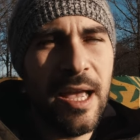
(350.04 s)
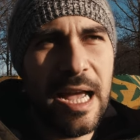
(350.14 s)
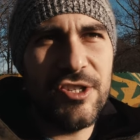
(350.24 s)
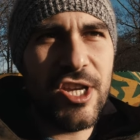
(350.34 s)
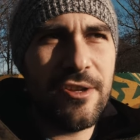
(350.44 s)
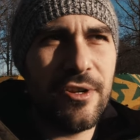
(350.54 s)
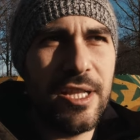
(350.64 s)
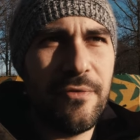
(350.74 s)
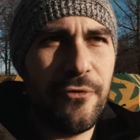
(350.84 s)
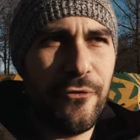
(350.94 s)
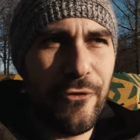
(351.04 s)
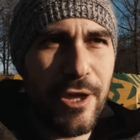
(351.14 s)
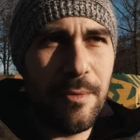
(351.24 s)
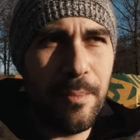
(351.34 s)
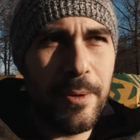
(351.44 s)
I generally
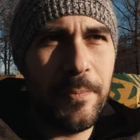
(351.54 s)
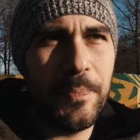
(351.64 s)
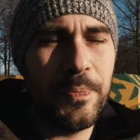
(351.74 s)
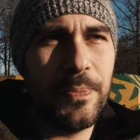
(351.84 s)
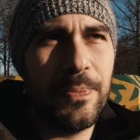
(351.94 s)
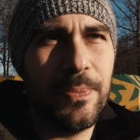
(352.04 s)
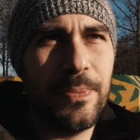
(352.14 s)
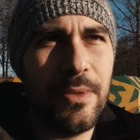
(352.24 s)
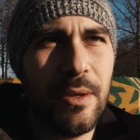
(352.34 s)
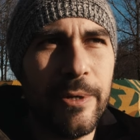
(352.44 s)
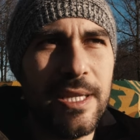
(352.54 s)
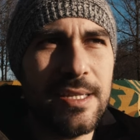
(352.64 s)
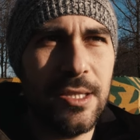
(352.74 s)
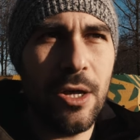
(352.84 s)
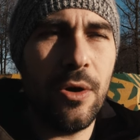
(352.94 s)
film with
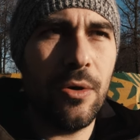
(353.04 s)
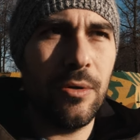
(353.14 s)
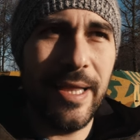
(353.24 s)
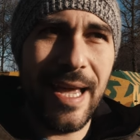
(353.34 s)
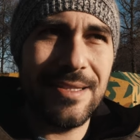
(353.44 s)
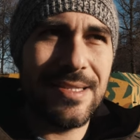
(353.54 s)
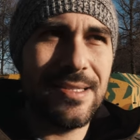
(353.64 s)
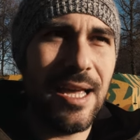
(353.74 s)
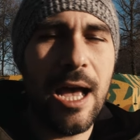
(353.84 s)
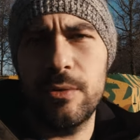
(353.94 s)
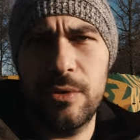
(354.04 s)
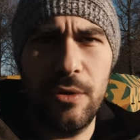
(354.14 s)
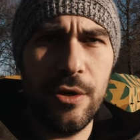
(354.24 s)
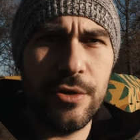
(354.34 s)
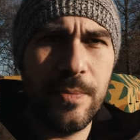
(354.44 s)
a slow lens
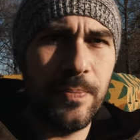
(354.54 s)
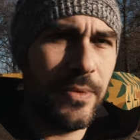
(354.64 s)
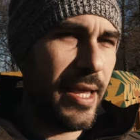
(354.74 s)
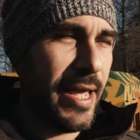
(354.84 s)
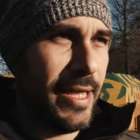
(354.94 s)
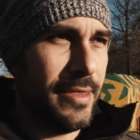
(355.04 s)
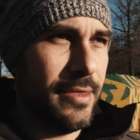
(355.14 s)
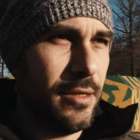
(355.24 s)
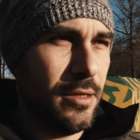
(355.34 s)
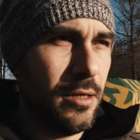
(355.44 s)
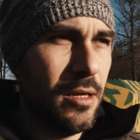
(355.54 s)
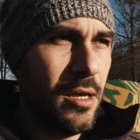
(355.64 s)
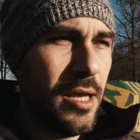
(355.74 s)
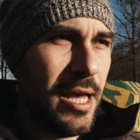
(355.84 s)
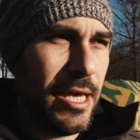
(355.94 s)
outdoor and uh,
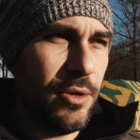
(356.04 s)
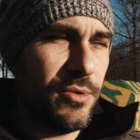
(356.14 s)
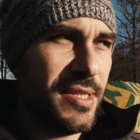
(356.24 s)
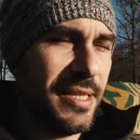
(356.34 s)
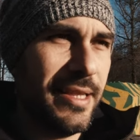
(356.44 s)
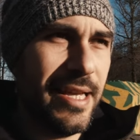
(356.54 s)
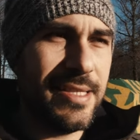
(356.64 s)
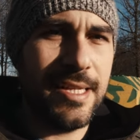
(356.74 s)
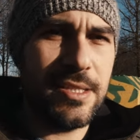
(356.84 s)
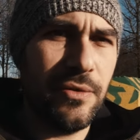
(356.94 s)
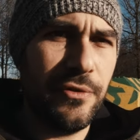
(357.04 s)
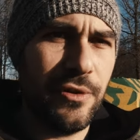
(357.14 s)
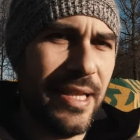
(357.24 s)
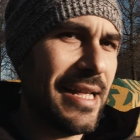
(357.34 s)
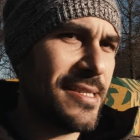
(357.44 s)
I use that lens also
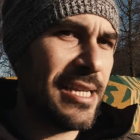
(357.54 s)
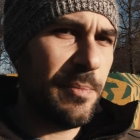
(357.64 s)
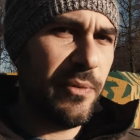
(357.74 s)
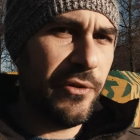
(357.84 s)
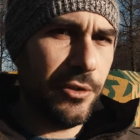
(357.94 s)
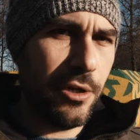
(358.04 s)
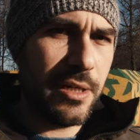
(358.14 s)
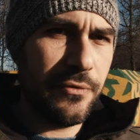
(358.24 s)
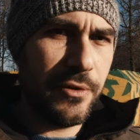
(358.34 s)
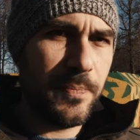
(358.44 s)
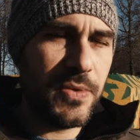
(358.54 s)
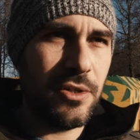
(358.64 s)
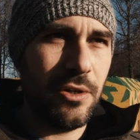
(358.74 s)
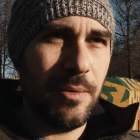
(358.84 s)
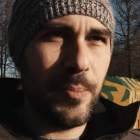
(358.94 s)
for landscape photography
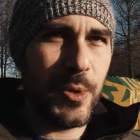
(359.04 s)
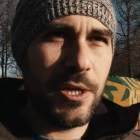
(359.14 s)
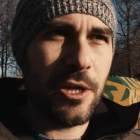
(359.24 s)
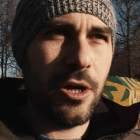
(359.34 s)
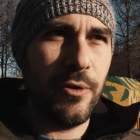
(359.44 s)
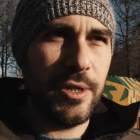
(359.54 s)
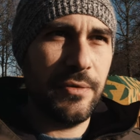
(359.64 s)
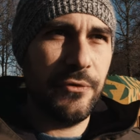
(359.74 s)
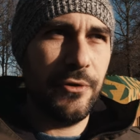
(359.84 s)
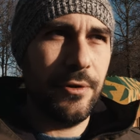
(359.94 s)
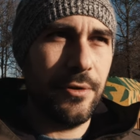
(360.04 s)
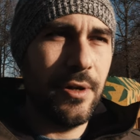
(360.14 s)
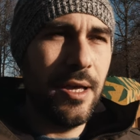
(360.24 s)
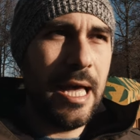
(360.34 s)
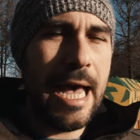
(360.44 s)
so I'm pretty covered for
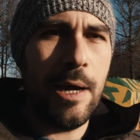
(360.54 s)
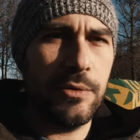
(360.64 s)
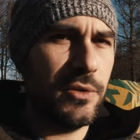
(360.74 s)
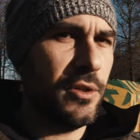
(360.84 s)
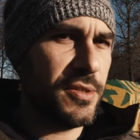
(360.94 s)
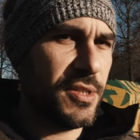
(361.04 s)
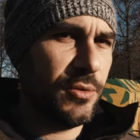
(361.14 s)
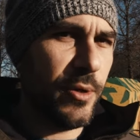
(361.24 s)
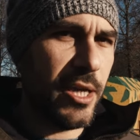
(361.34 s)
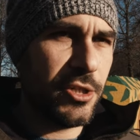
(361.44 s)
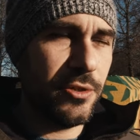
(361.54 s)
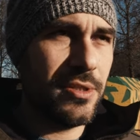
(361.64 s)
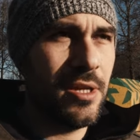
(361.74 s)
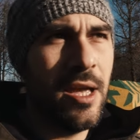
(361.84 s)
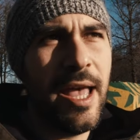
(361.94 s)
outdoor situation